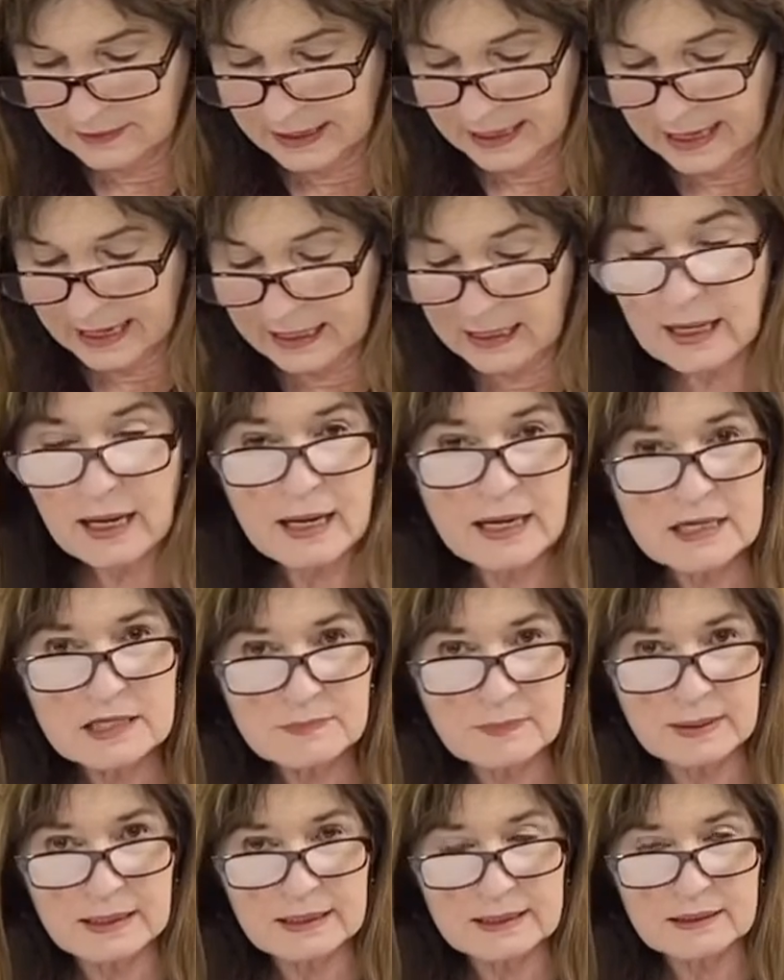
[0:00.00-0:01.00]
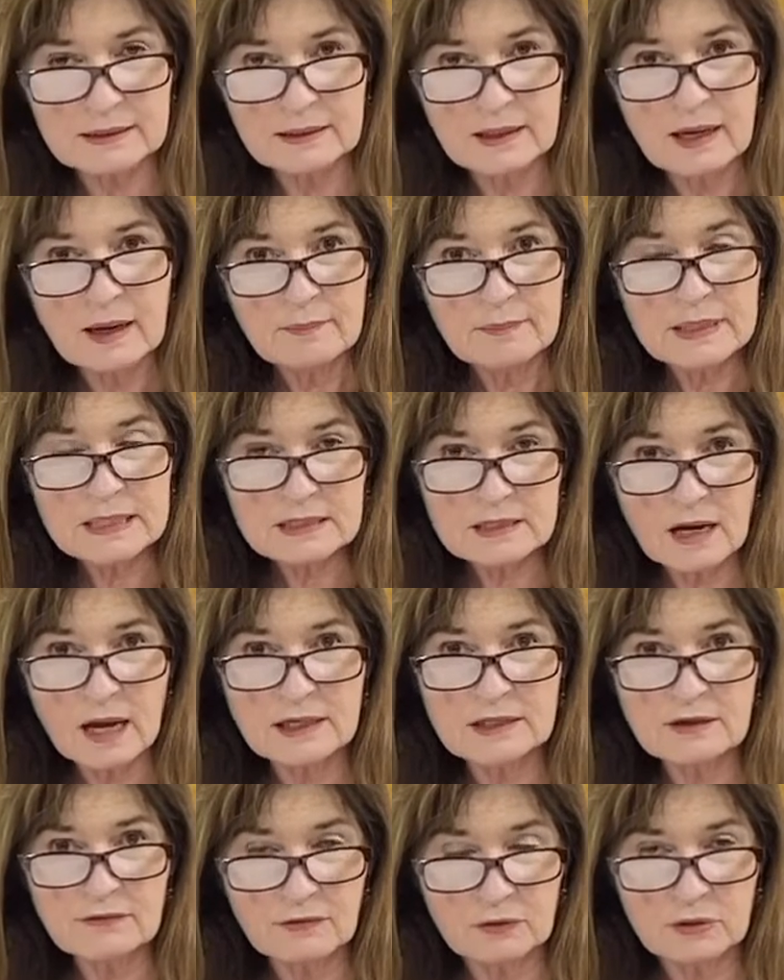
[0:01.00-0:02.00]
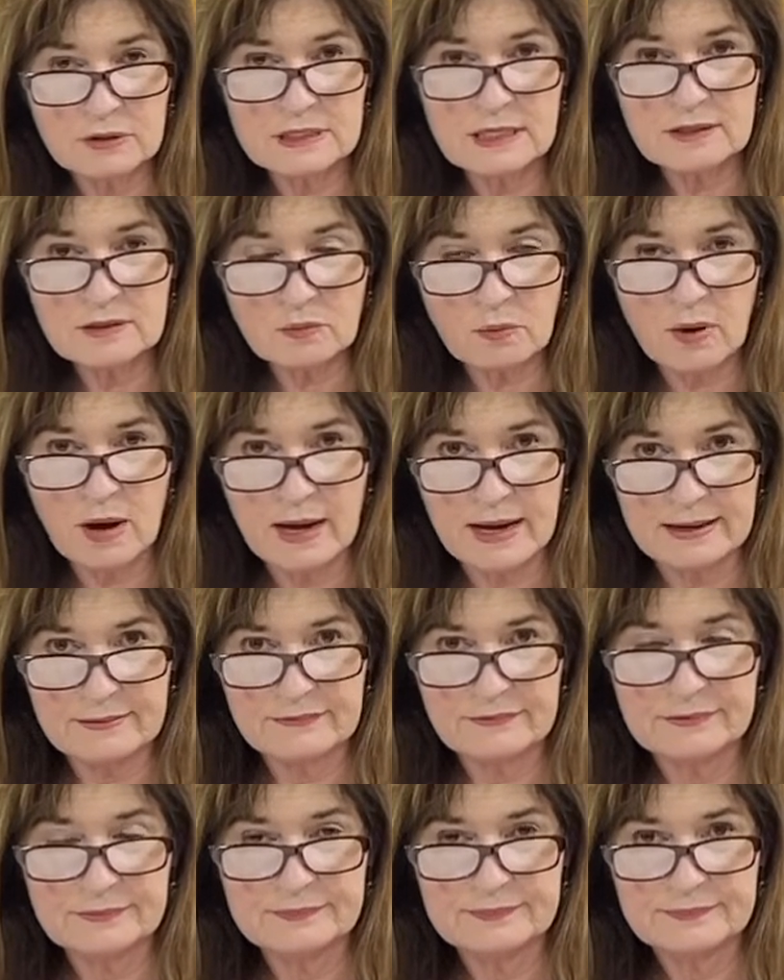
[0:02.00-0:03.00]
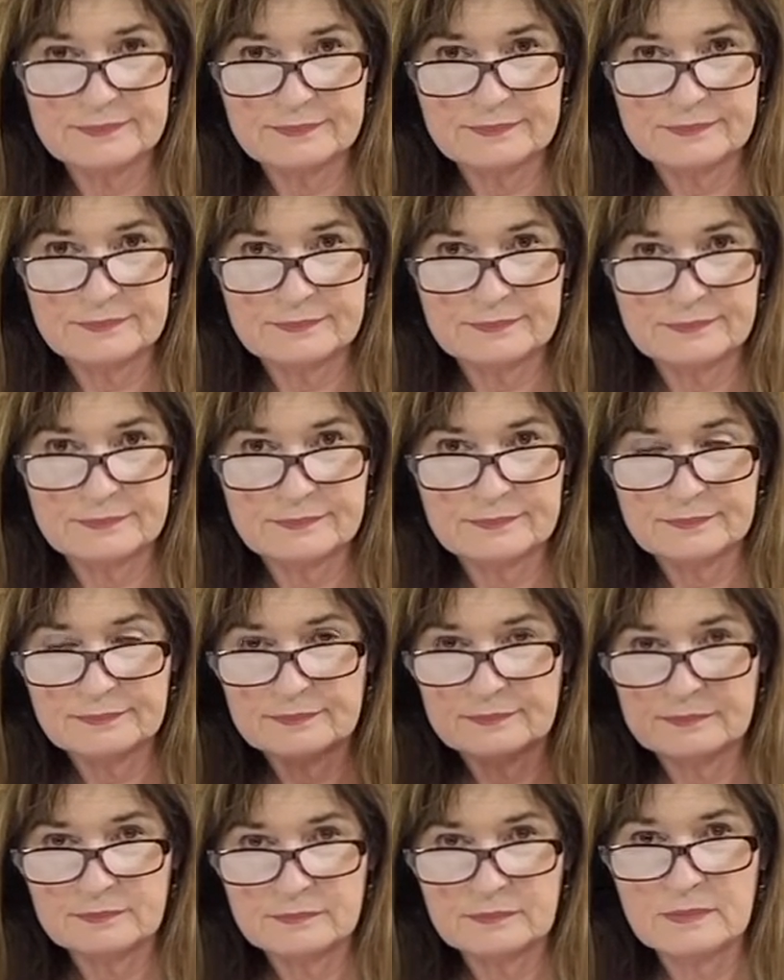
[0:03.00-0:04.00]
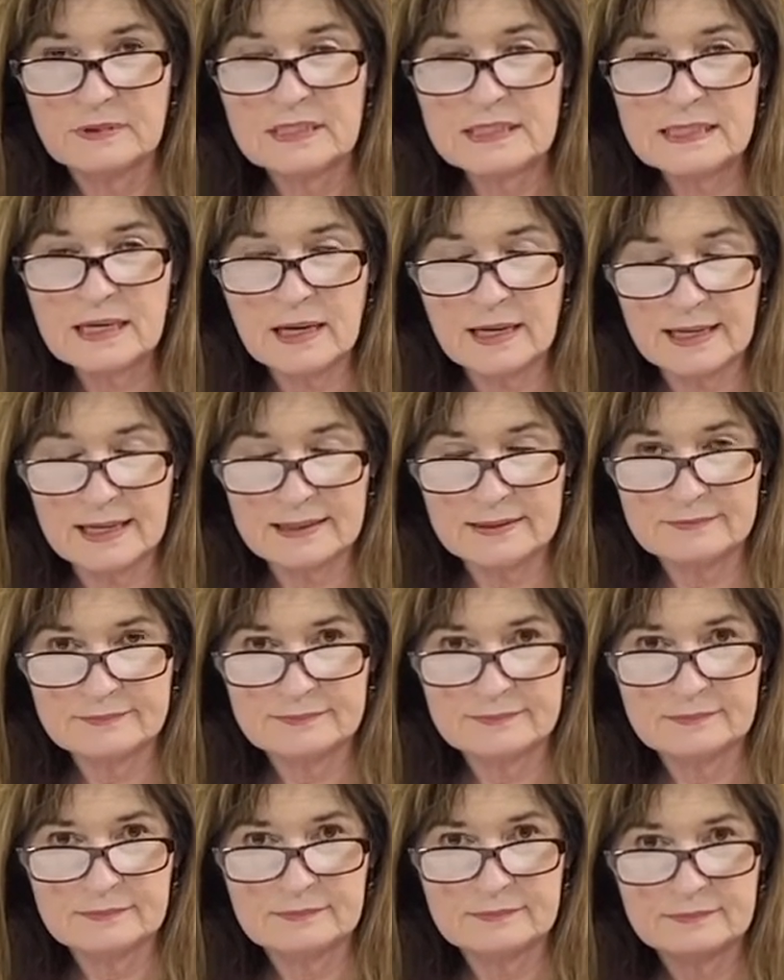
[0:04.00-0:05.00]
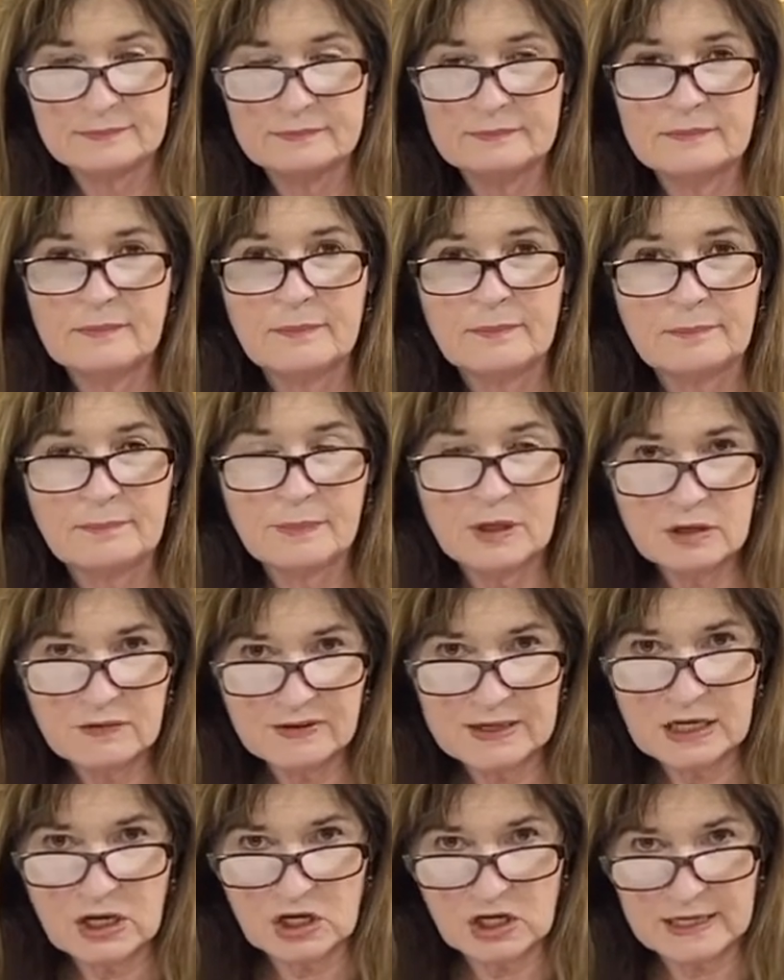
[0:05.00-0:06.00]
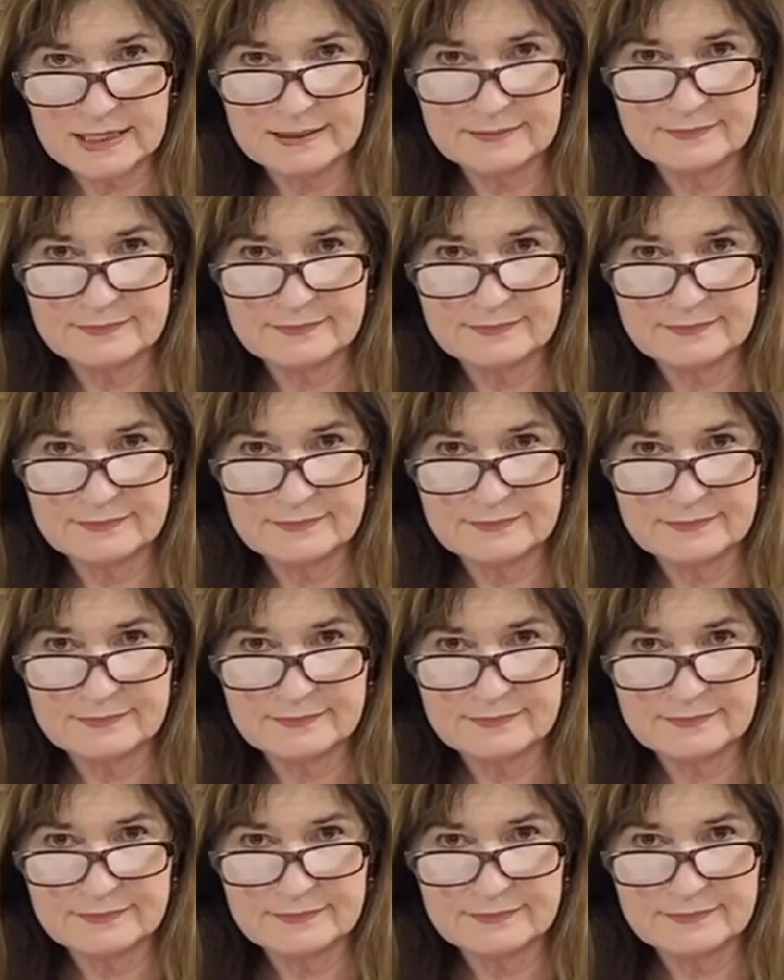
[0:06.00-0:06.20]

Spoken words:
And a husband must not divorce his wife. Done. Moving on.